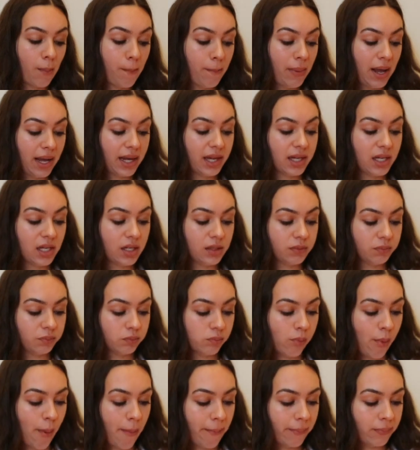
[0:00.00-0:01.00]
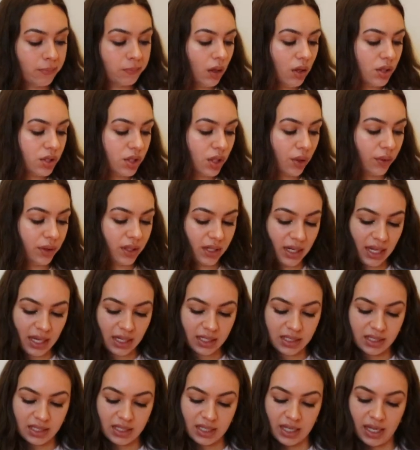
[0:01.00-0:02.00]
Banging! So the
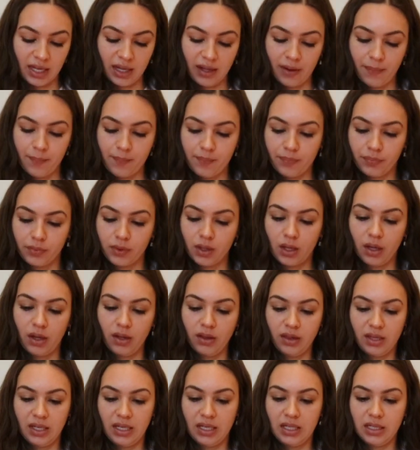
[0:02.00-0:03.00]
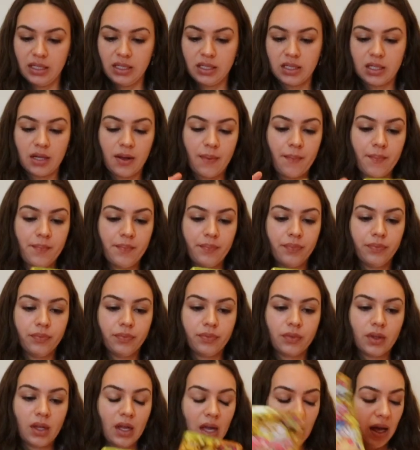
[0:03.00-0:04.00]
next thing are these,
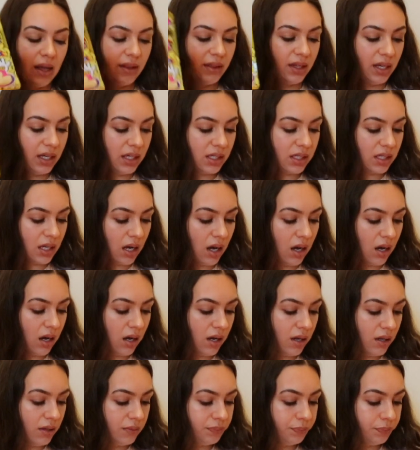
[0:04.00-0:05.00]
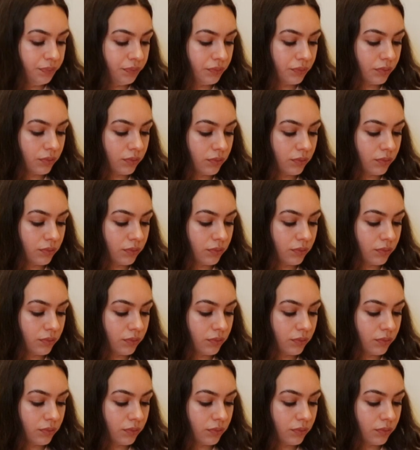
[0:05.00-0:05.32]
and these are,